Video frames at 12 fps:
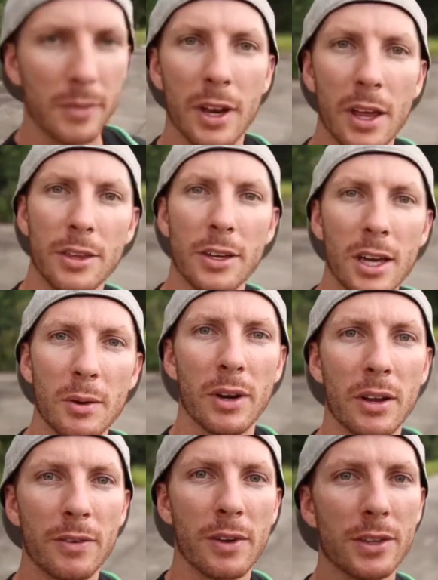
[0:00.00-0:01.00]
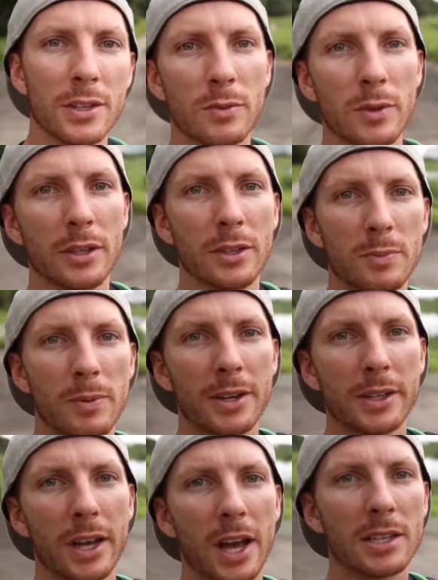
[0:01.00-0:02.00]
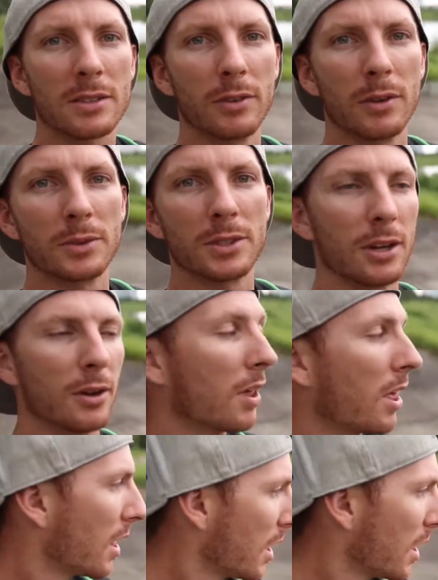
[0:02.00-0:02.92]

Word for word: Nothing yet, but I found this sweet little spot to cast from, so